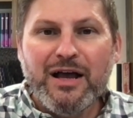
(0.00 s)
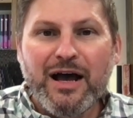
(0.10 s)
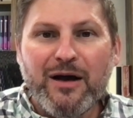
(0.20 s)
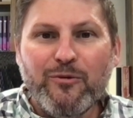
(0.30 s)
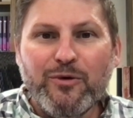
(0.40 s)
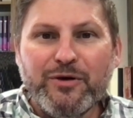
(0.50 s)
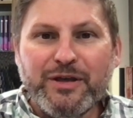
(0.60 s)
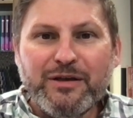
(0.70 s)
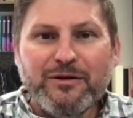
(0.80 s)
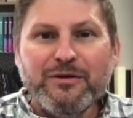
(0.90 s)
we'll
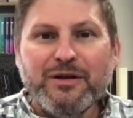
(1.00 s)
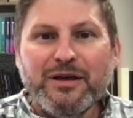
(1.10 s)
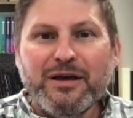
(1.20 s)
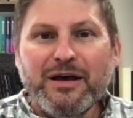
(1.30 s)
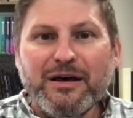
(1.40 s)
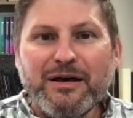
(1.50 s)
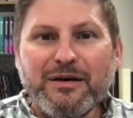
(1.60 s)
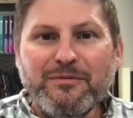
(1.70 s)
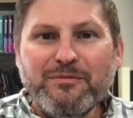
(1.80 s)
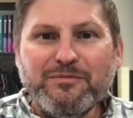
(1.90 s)
hear
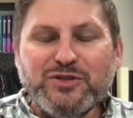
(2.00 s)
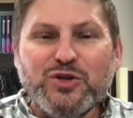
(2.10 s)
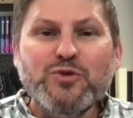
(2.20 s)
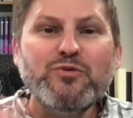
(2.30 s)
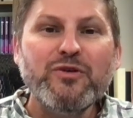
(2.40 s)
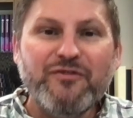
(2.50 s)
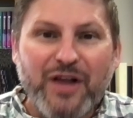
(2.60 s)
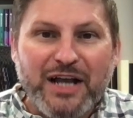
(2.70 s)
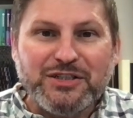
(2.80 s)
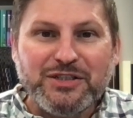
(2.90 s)
two
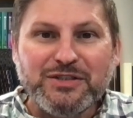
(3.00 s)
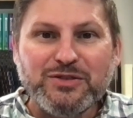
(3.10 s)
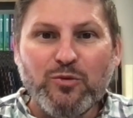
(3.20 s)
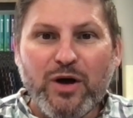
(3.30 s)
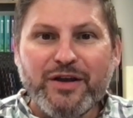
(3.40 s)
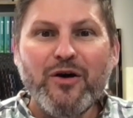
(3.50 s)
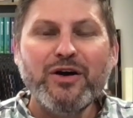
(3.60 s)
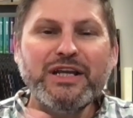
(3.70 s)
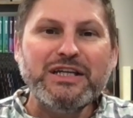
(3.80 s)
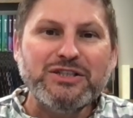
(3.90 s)
reflections, one
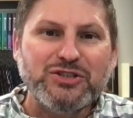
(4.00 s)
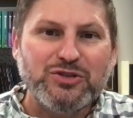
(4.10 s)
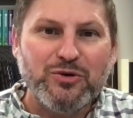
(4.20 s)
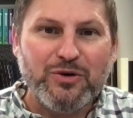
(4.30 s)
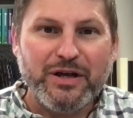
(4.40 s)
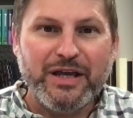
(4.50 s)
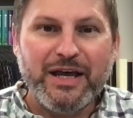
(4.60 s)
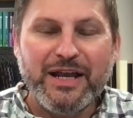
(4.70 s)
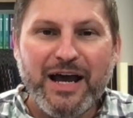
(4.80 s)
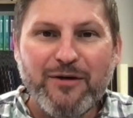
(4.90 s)
on each story,
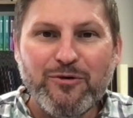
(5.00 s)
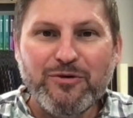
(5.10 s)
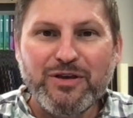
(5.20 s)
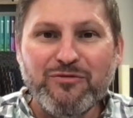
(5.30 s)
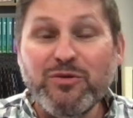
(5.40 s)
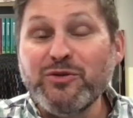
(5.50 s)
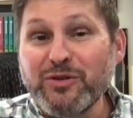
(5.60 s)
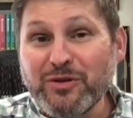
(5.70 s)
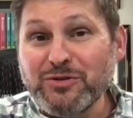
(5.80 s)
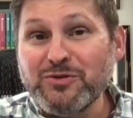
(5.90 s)
and I will give both of
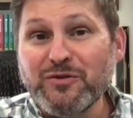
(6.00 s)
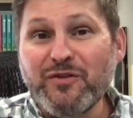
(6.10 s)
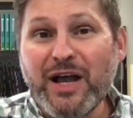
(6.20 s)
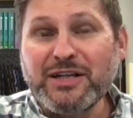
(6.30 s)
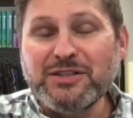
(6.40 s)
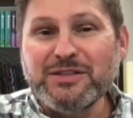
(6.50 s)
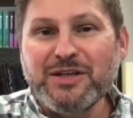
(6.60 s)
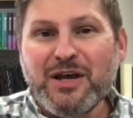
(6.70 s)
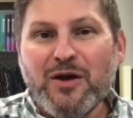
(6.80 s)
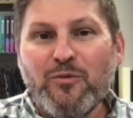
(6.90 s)
those reflections.
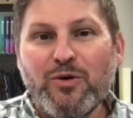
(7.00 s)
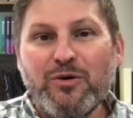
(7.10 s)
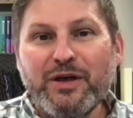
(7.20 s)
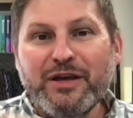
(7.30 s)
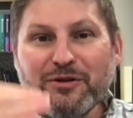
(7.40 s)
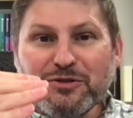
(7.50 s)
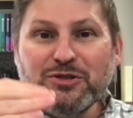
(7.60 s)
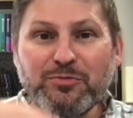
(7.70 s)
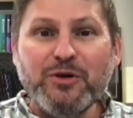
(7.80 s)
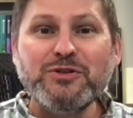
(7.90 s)
We'll
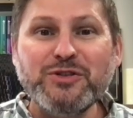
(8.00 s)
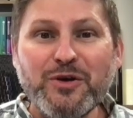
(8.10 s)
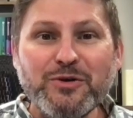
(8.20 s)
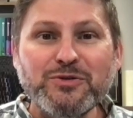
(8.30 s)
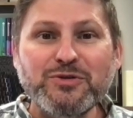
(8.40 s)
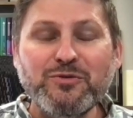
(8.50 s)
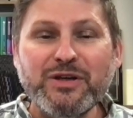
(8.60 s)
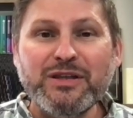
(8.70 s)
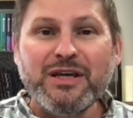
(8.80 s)
intersperse those with